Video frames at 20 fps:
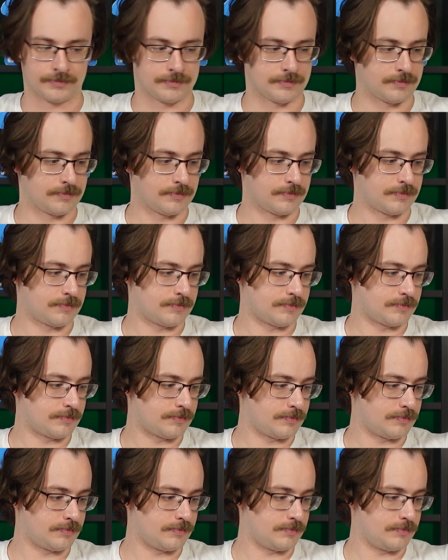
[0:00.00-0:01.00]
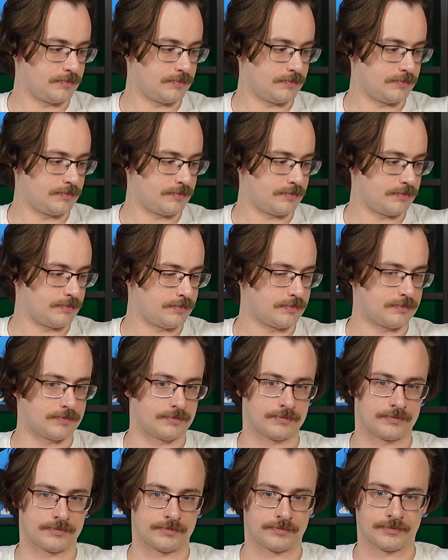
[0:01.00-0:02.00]

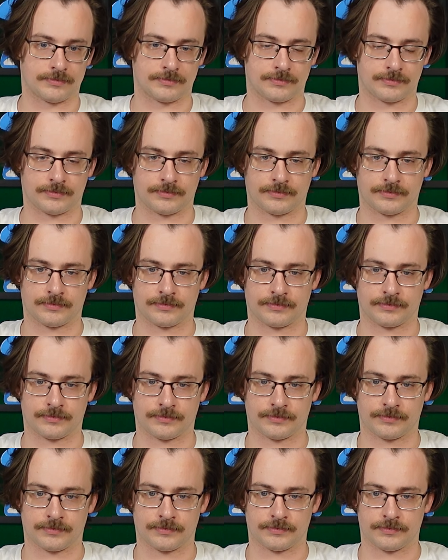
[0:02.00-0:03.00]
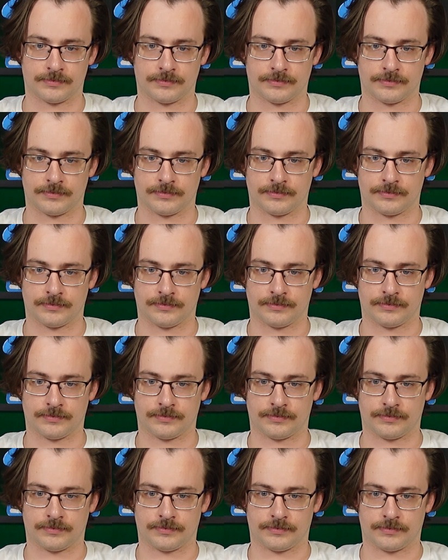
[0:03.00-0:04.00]

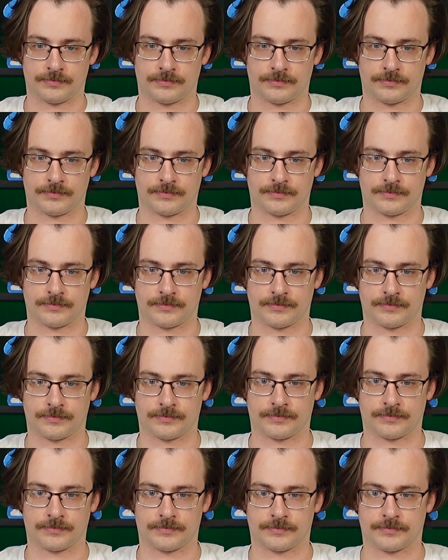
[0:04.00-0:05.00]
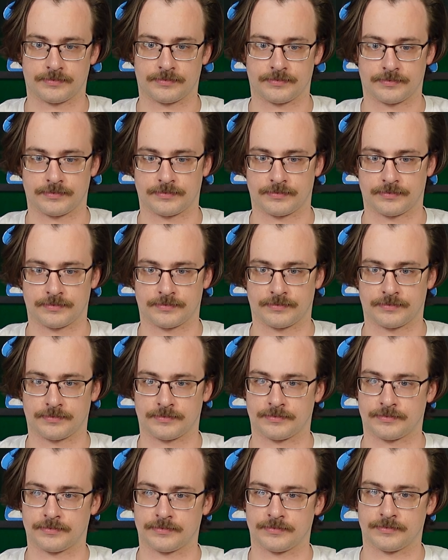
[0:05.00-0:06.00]

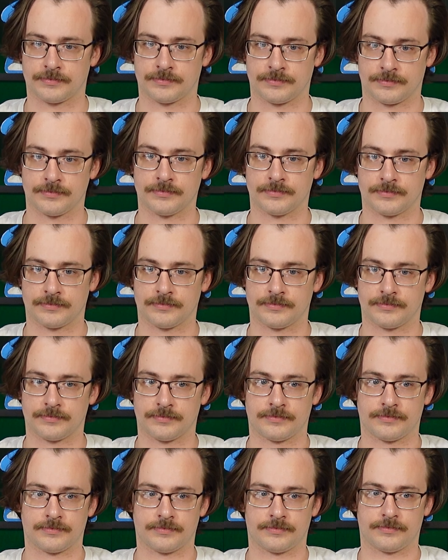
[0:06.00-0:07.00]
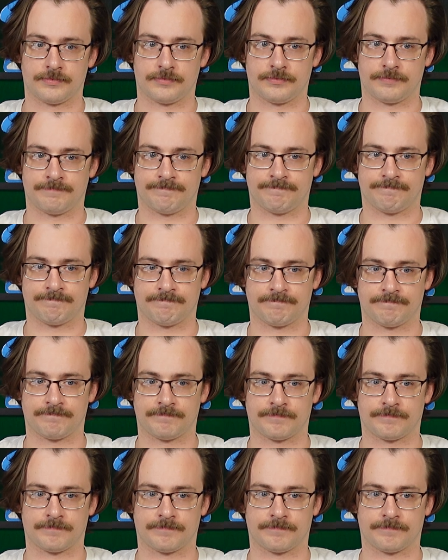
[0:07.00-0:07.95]
This person isn't speaking.